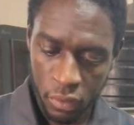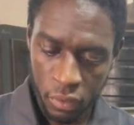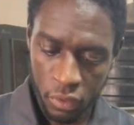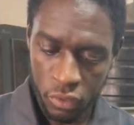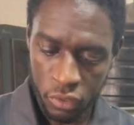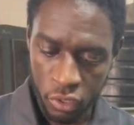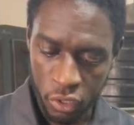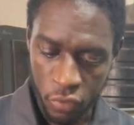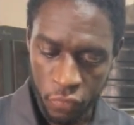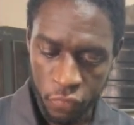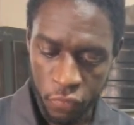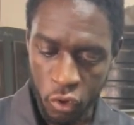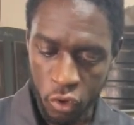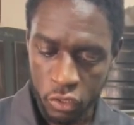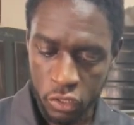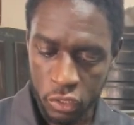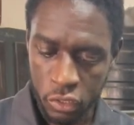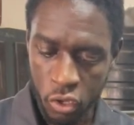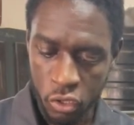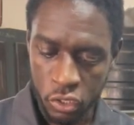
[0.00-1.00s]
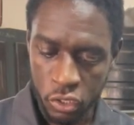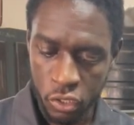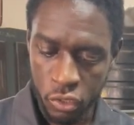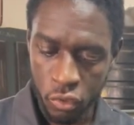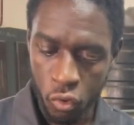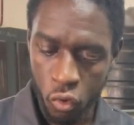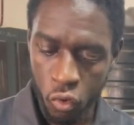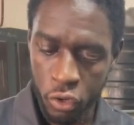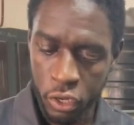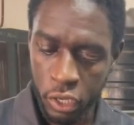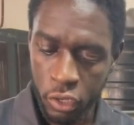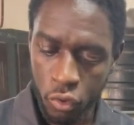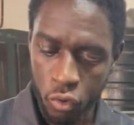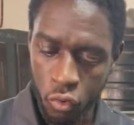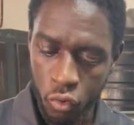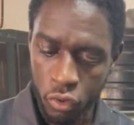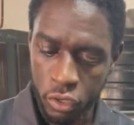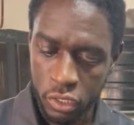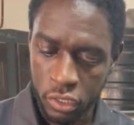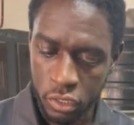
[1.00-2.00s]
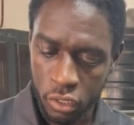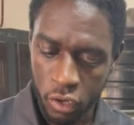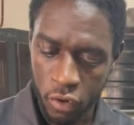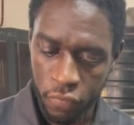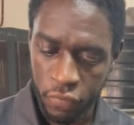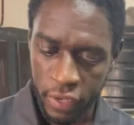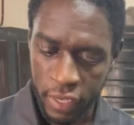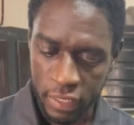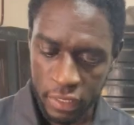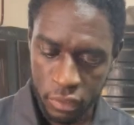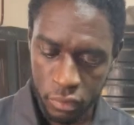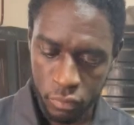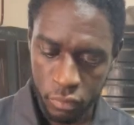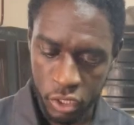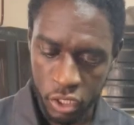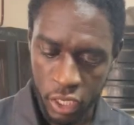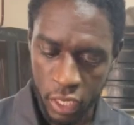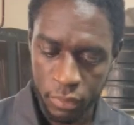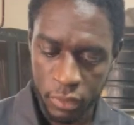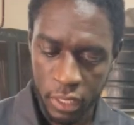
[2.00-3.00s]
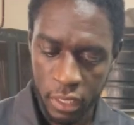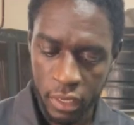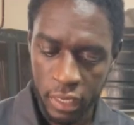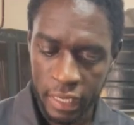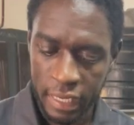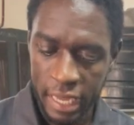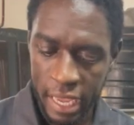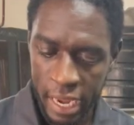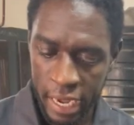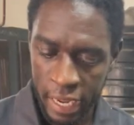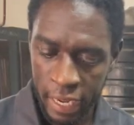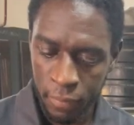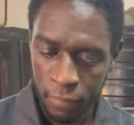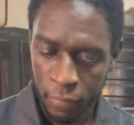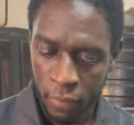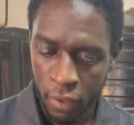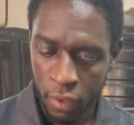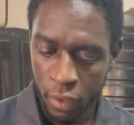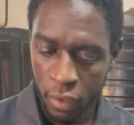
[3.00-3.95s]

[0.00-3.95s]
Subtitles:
So the flux doesn't only coat the surface, which helps in the cleaning,